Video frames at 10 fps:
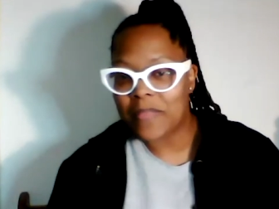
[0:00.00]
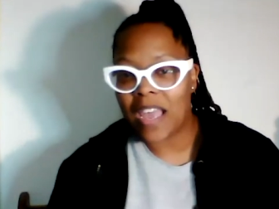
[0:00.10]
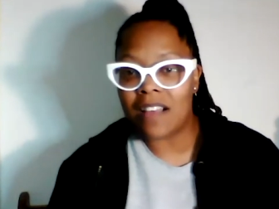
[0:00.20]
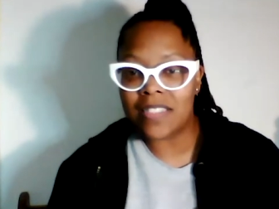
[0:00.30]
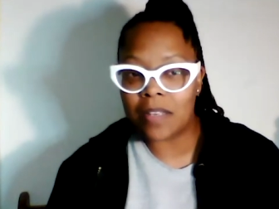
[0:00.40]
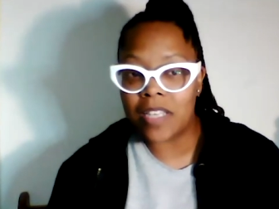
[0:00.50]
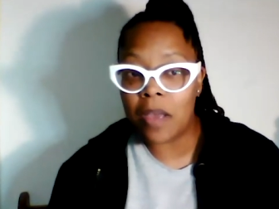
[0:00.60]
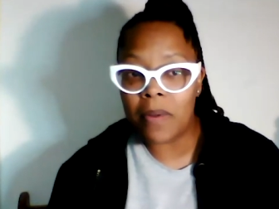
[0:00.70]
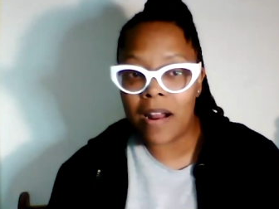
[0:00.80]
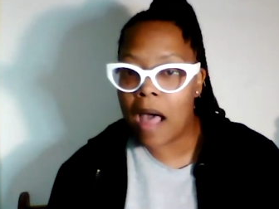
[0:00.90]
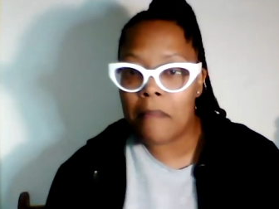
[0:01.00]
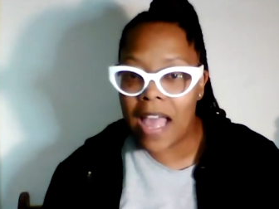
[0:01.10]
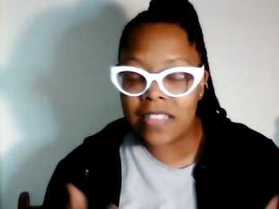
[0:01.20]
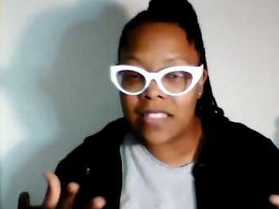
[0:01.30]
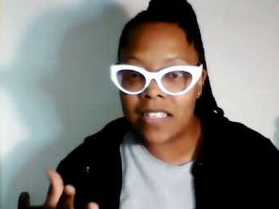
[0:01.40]
of September, I'm
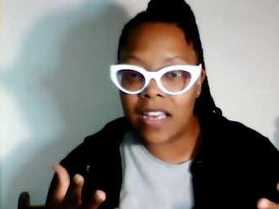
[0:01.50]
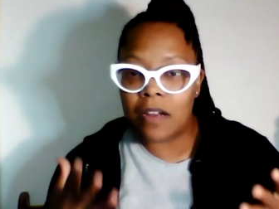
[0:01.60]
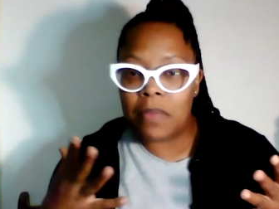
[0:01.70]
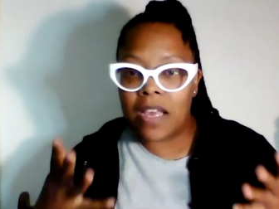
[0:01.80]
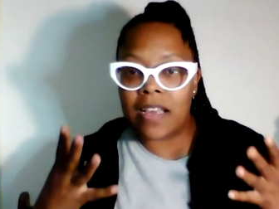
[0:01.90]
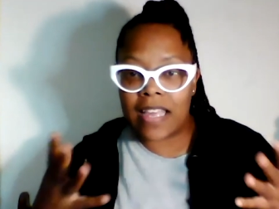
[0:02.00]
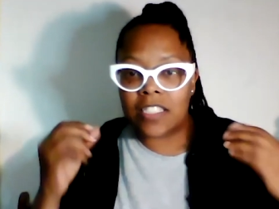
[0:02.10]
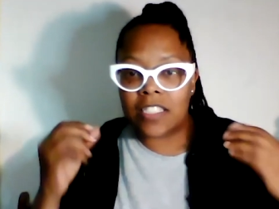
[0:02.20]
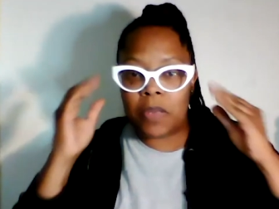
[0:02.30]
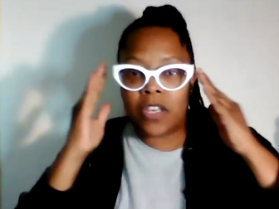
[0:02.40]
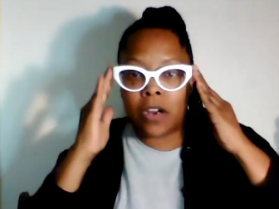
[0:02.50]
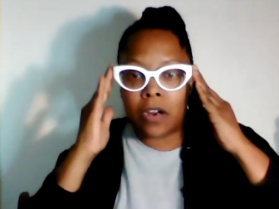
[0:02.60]
actually going to be a guest speaker